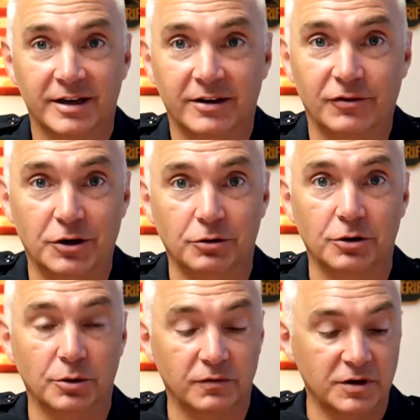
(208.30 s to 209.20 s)
you don't know
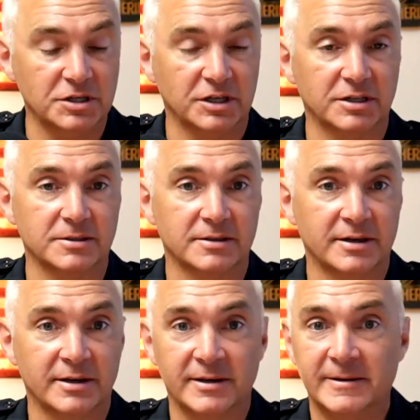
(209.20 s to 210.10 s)
what phishing is.
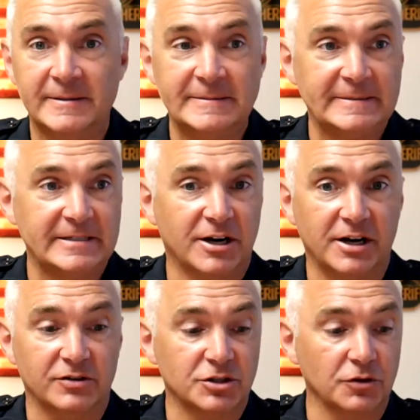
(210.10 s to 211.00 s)
All
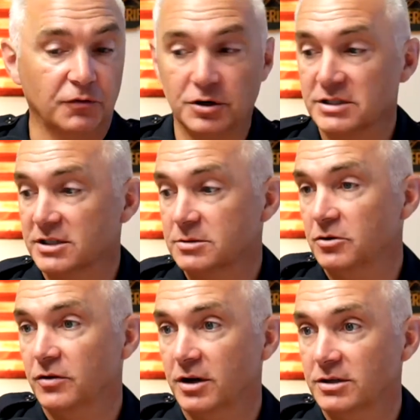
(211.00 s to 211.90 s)
right, so first let's move
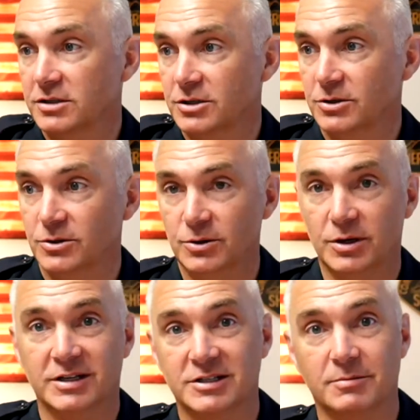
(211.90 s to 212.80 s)
on to
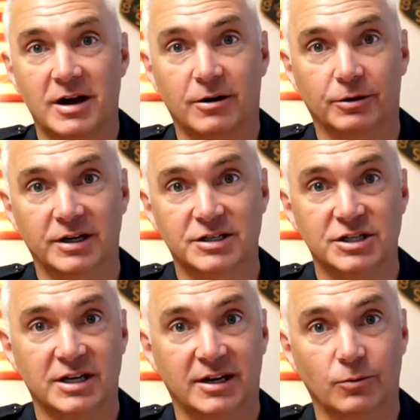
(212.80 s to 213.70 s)
some outreach
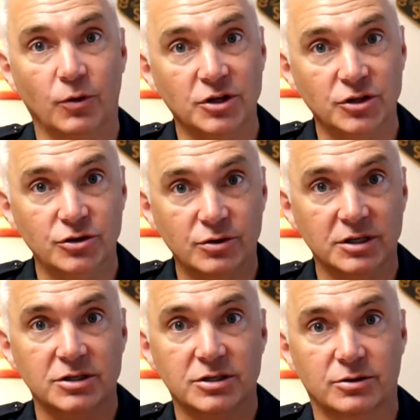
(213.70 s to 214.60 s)
and what you can
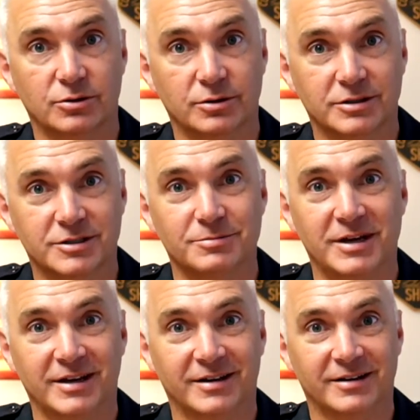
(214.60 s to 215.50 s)
do to
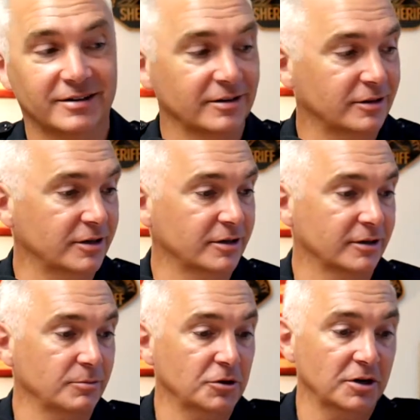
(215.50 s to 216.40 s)
make the
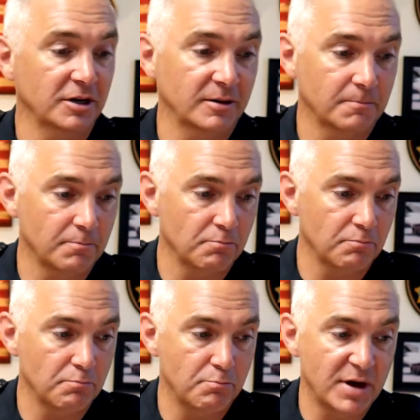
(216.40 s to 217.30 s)
community
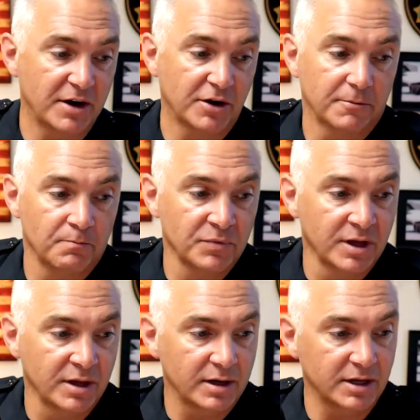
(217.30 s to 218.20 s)
better.
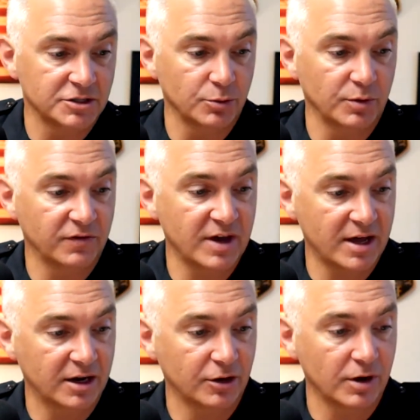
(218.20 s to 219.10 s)
And so we've
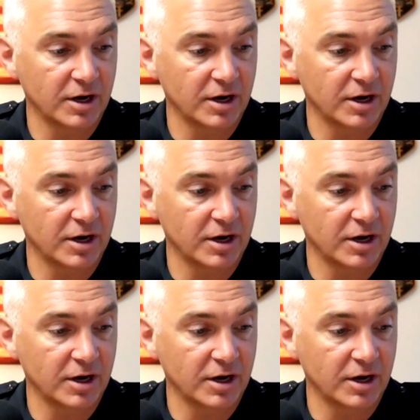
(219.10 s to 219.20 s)
got a great